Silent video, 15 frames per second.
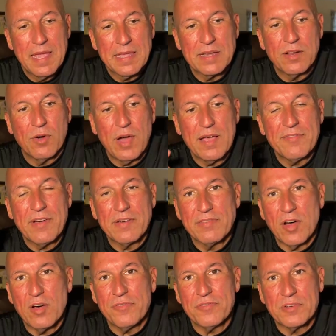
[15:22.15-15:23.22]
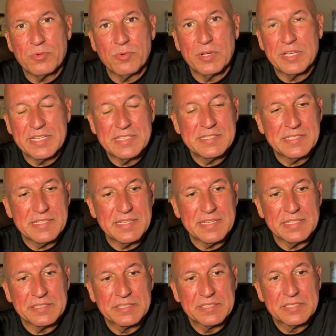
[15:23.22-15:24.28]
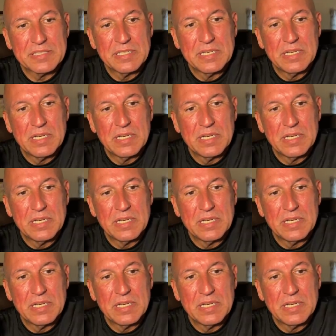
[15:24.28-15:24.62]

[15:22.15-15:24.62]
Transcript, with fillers: you know, I've, I've often run into this,